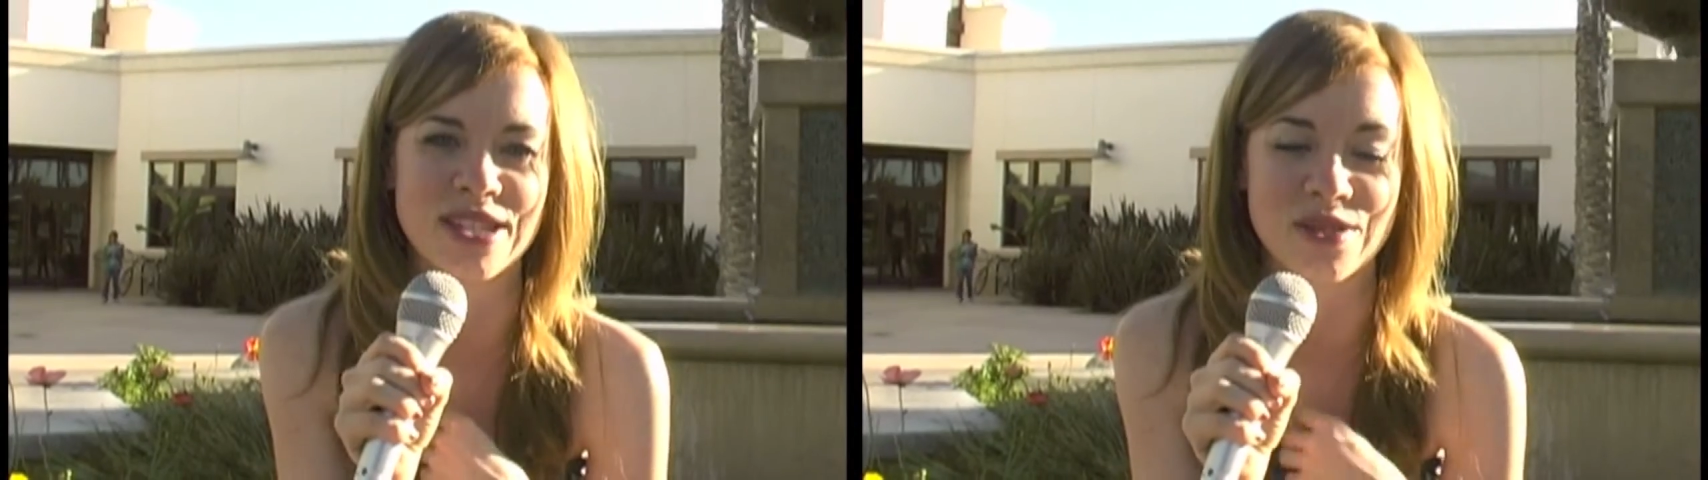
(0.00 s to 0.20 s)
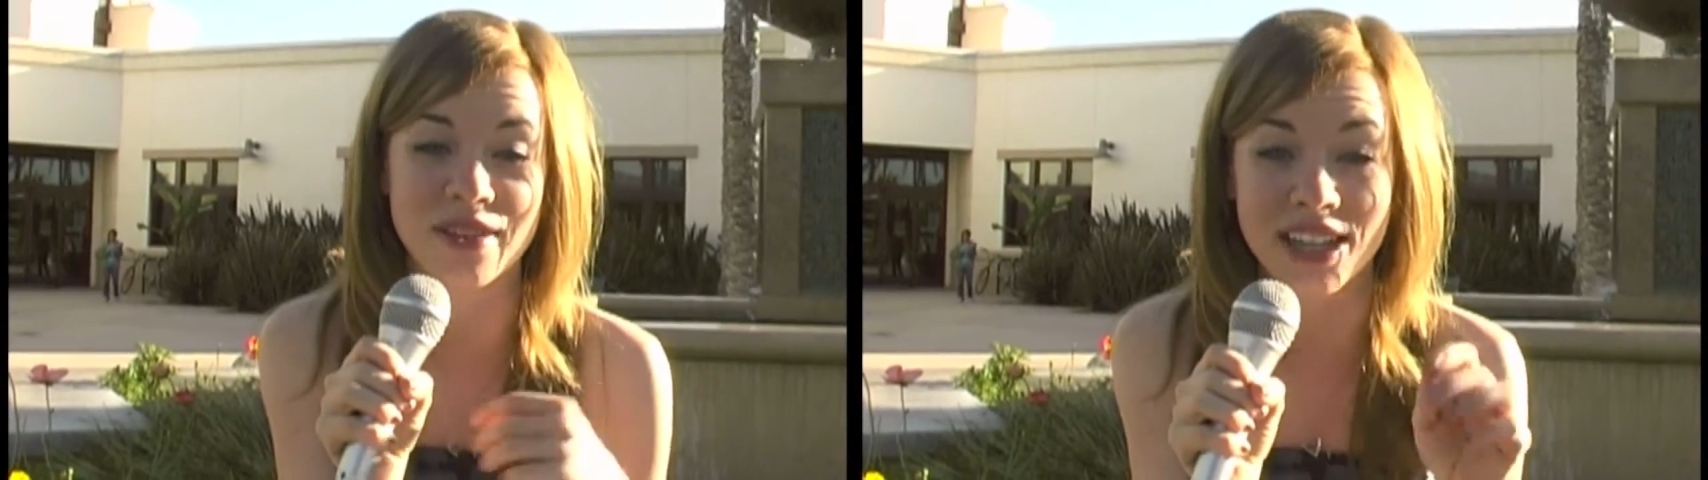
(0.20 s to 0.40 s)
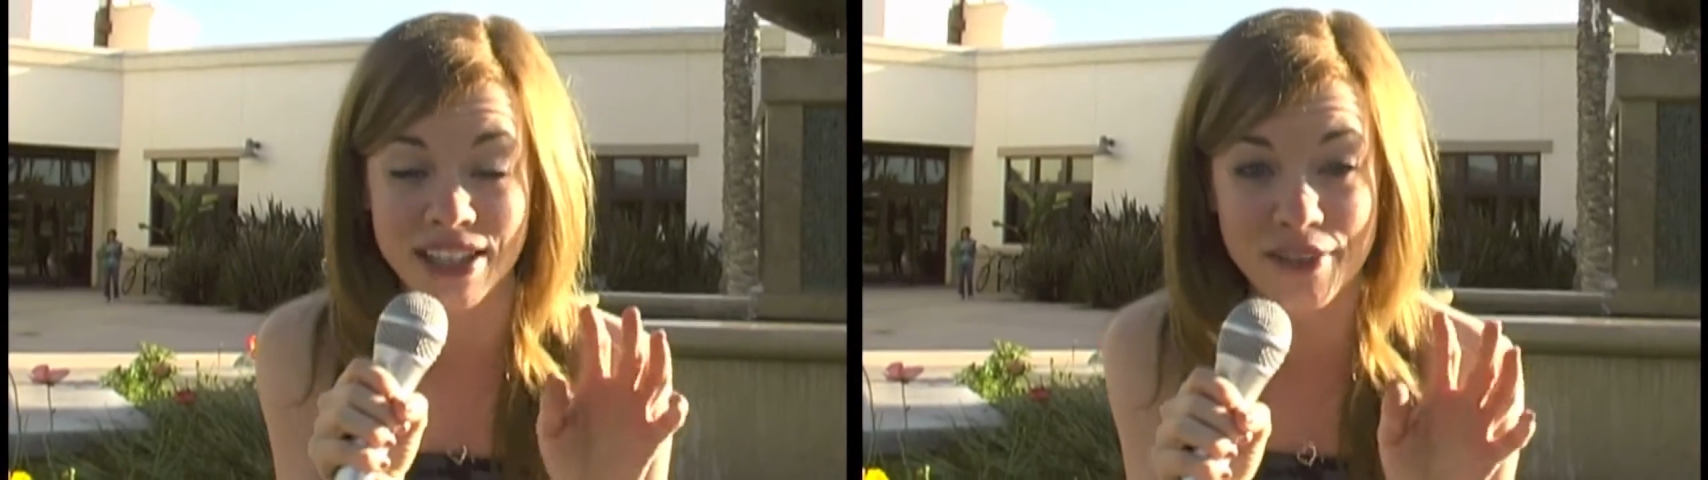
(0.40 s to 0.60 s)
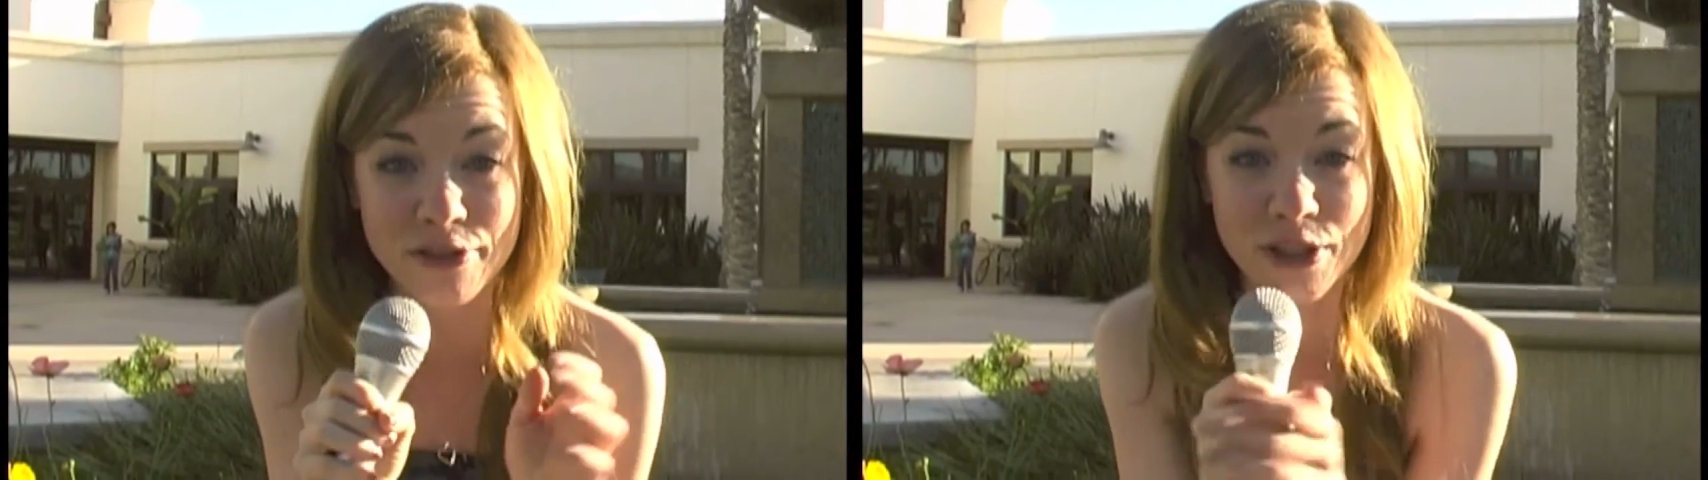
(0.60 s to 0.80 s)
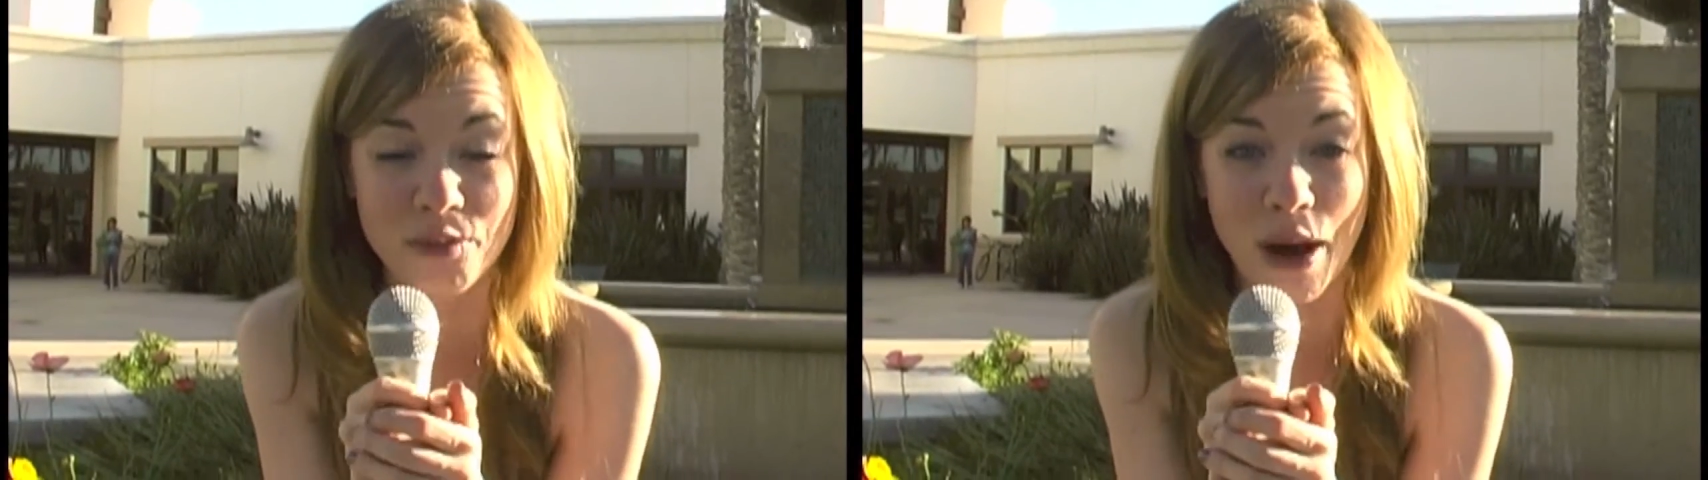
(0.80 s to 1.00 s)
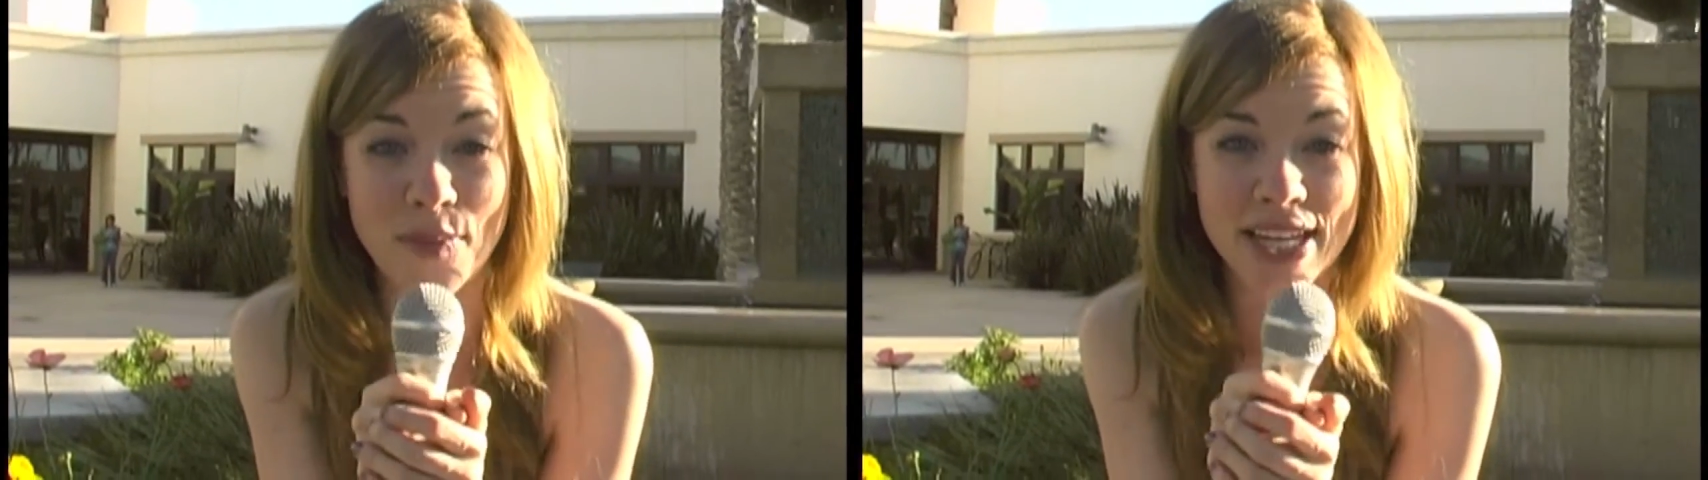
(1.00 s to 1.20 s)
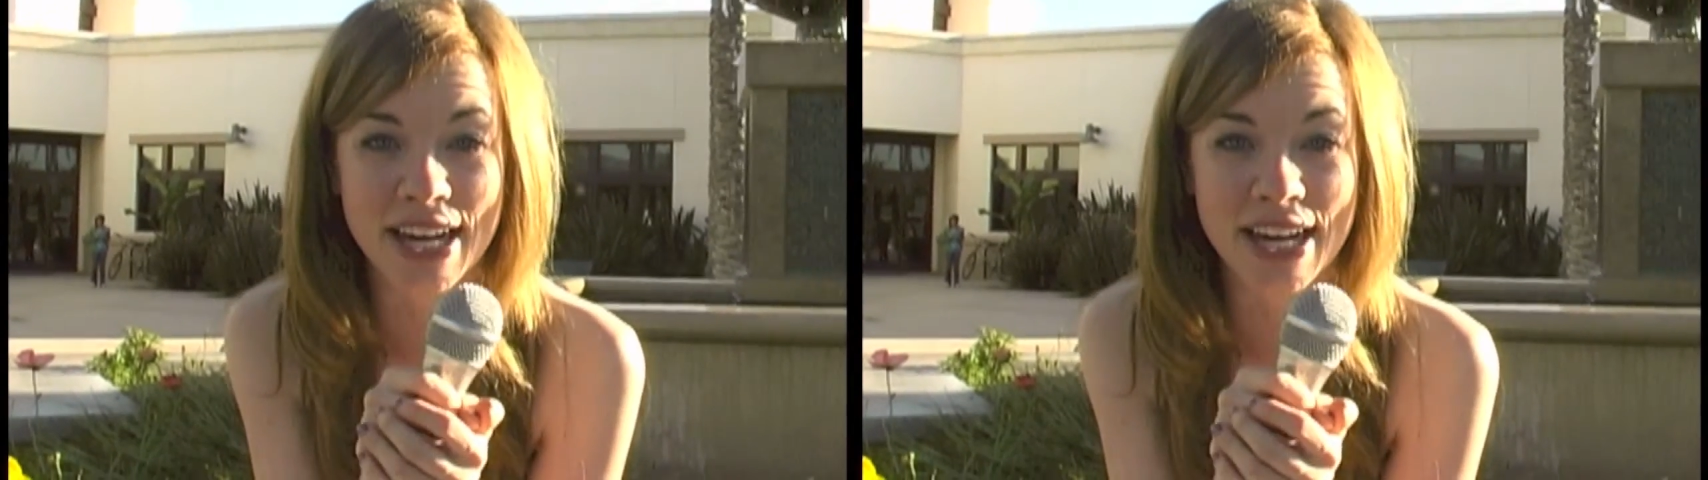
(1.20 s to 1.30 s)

So I love you, mom and